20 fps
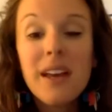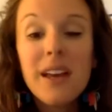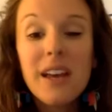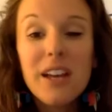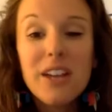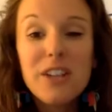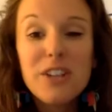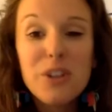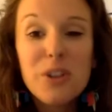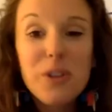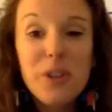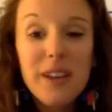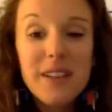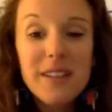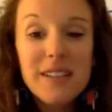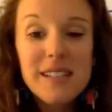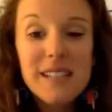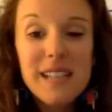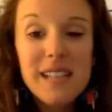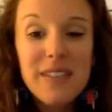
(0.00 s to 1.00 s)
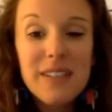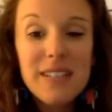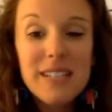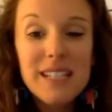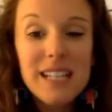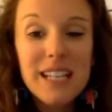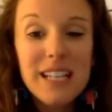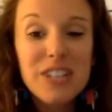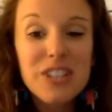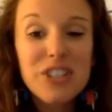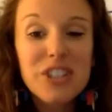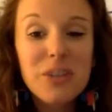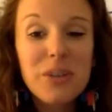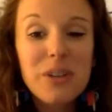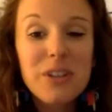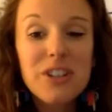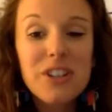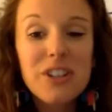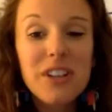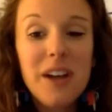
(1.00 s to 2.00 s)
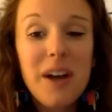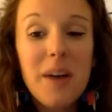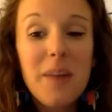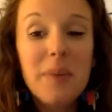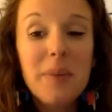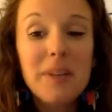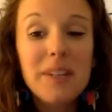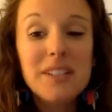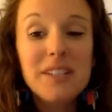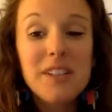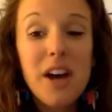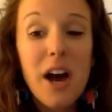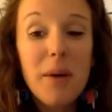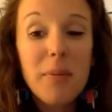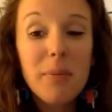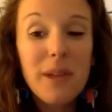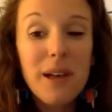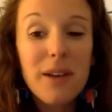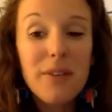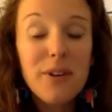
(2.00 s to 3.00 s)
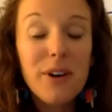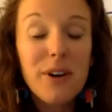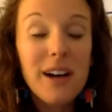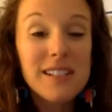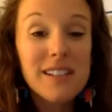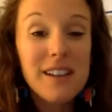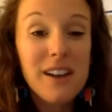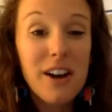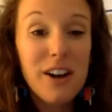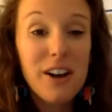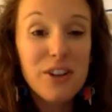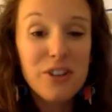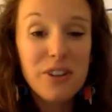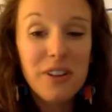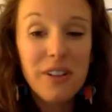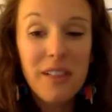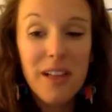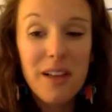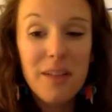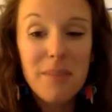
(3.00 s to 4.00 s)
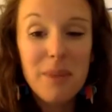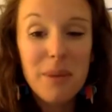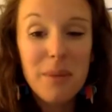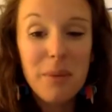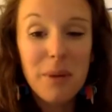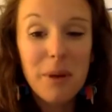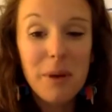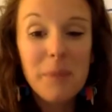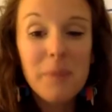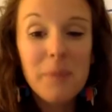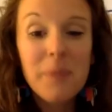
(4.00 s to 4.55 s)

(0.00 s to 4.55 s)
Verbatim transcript: In 2017, she reached the company's top level as a 100 Club member.